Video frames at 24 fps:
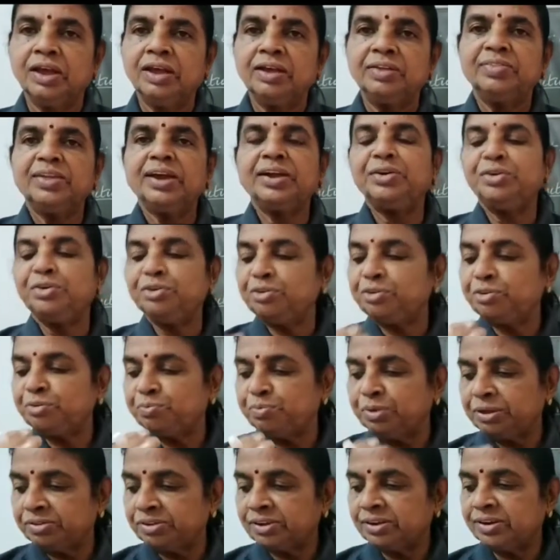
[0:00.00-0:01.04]
They do
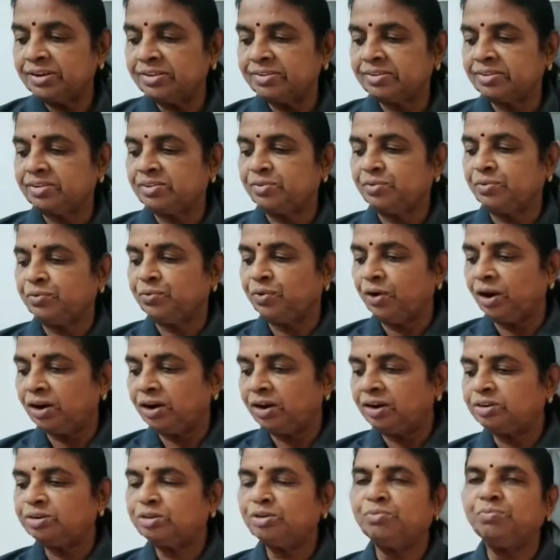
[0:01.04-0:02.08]
business
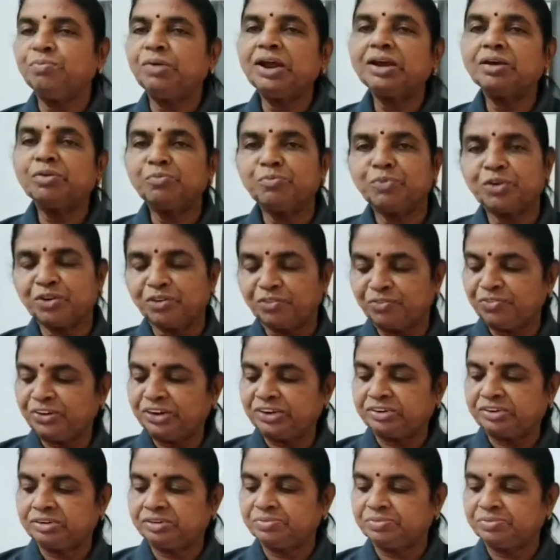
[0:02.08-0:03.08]
only to make profit.